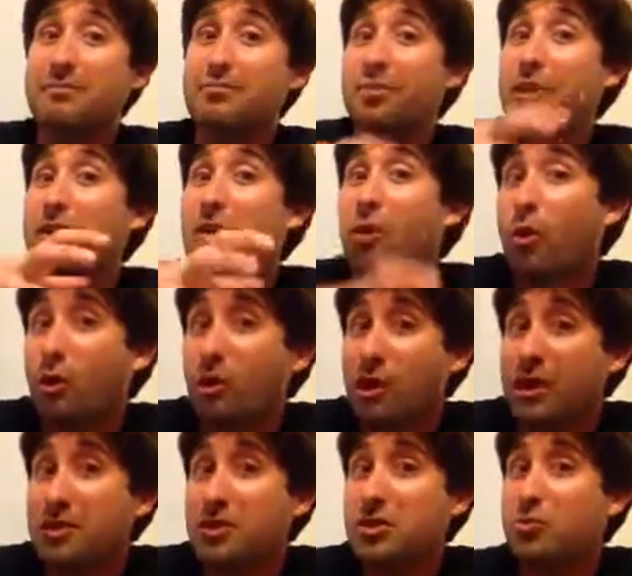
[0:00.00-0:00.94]
bring a whole
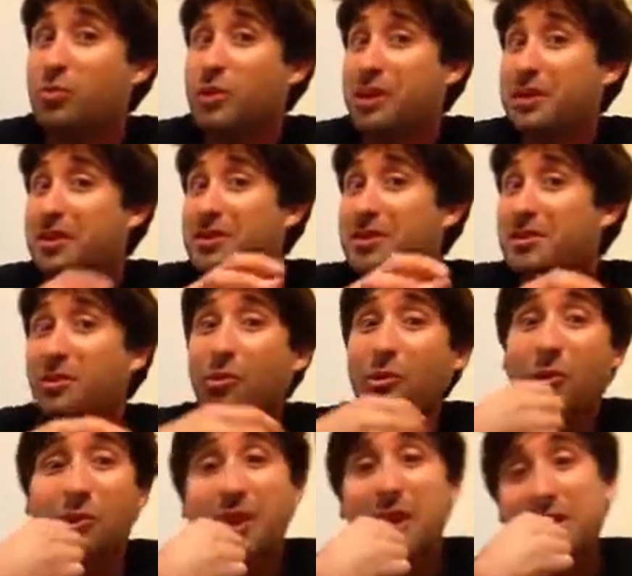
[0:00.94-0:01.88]
lot of sweetness, a
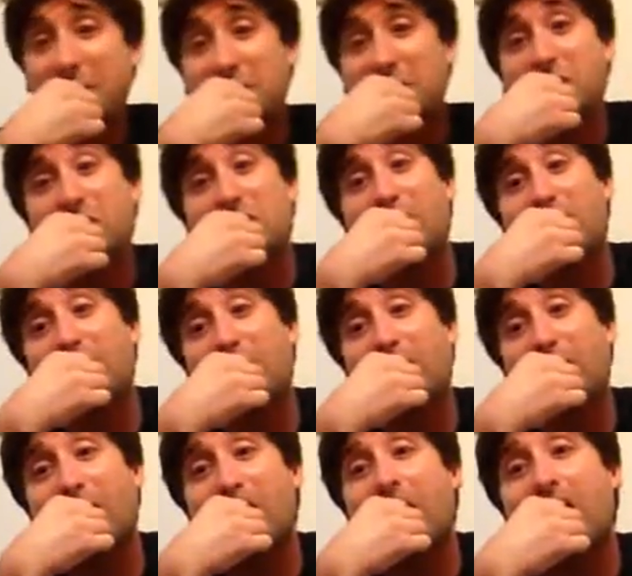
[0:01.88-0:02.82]
whole lot of
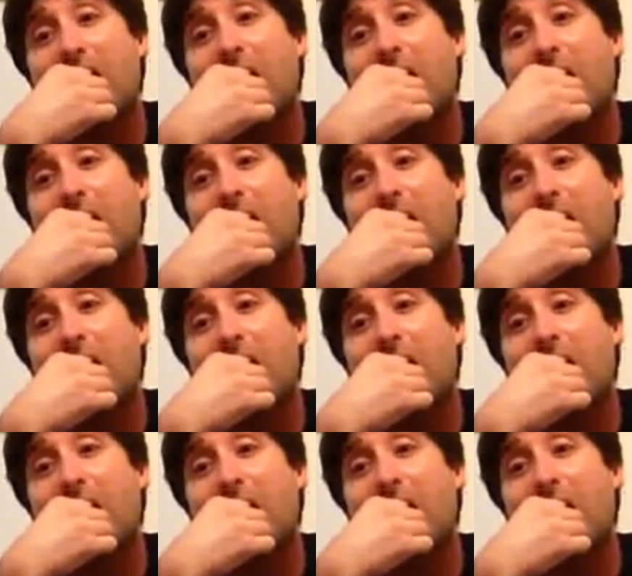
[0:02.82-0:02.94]
sugar,